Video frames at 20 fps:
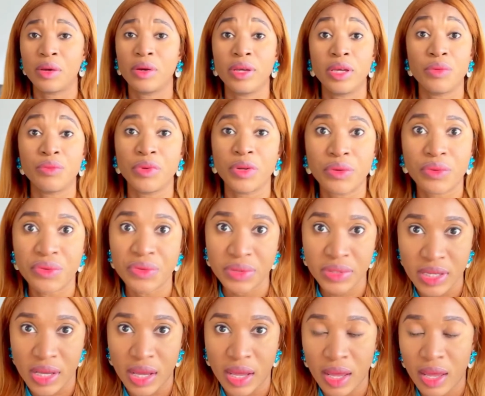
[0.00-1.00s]
a
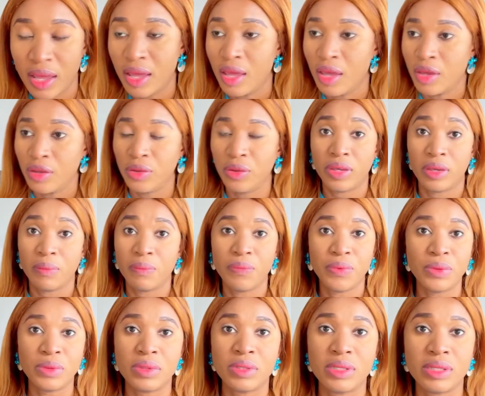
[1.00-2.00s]
recruiter. You can
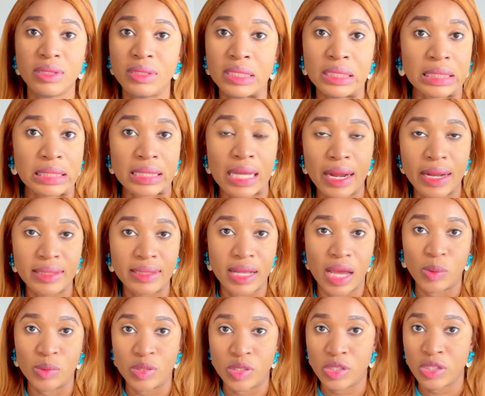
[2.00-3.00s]
put talent
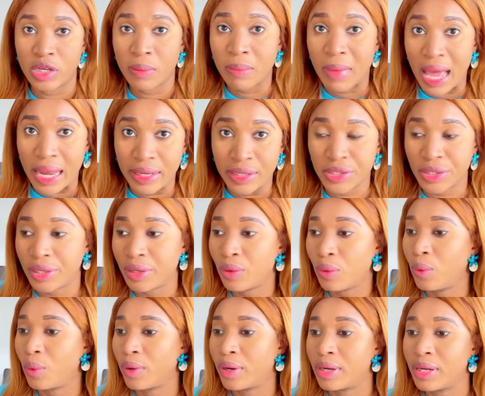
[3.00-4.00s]
acquisition manager
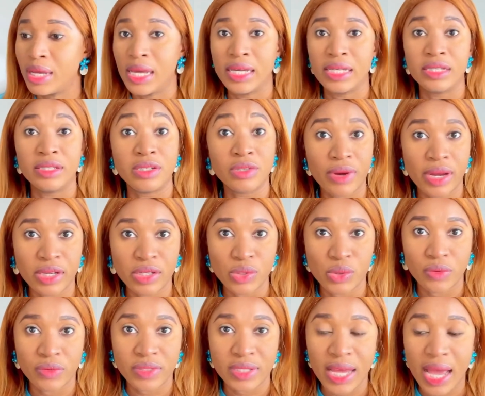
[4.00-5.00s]
or director
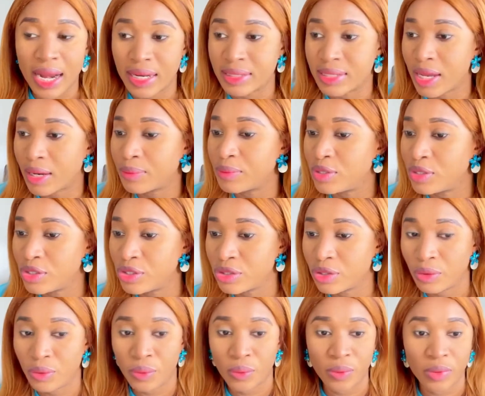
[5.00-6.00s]
of talent
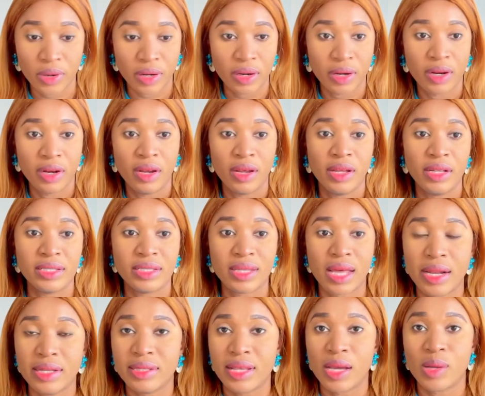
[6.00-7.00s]
acquisition or
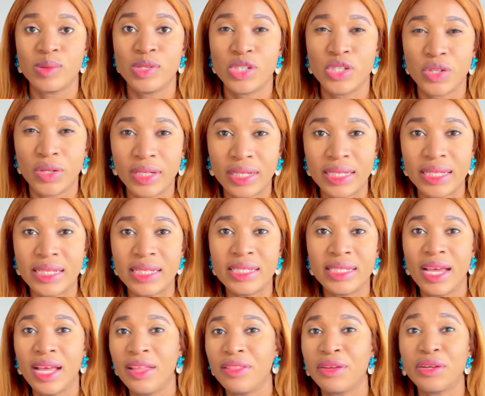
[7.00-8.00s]
talent acquisition lead.
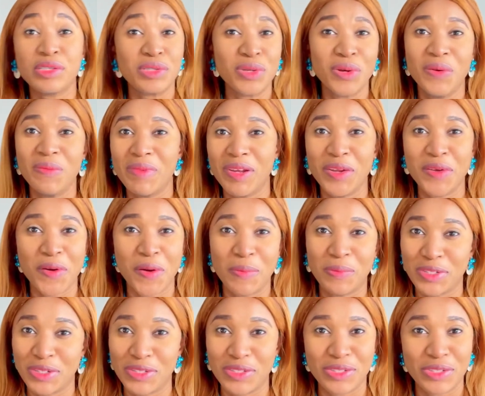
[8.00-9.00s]
There's so many
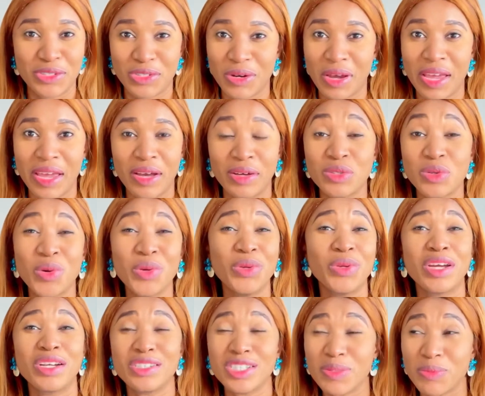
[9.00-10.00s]
options to try out, or you
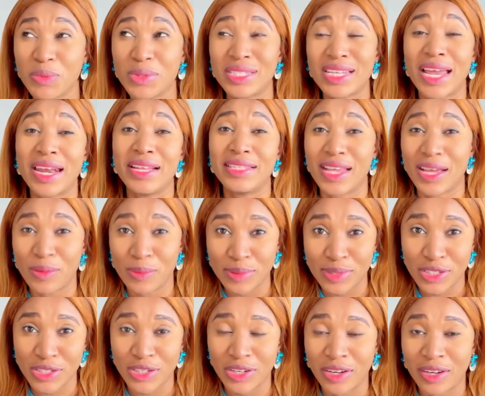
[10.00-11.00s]
can just put talent
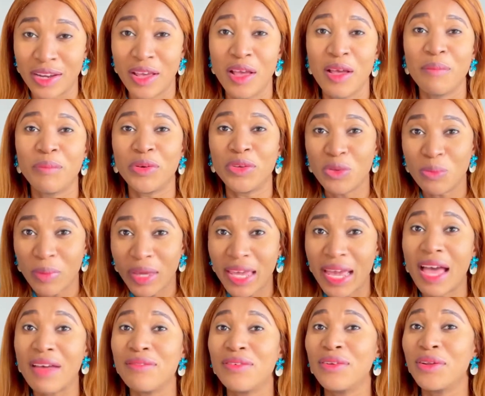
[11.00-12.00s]
acquisition, but you may
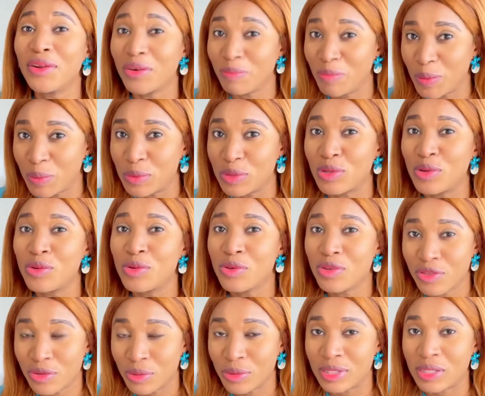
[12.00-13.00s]
have a lot of people to look
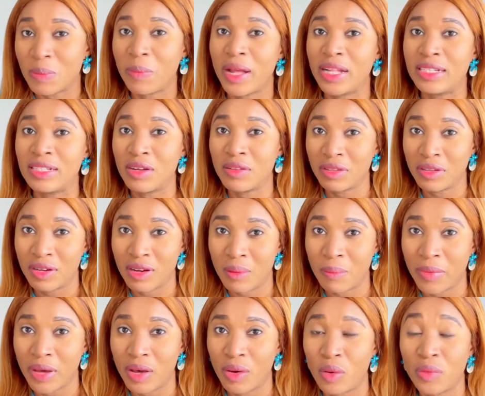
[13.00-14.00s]
through depending on the
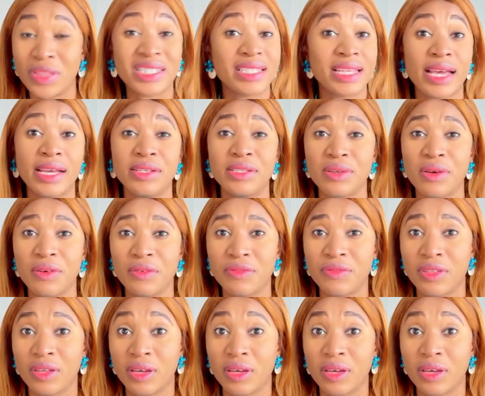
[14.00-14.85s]
number or the size of the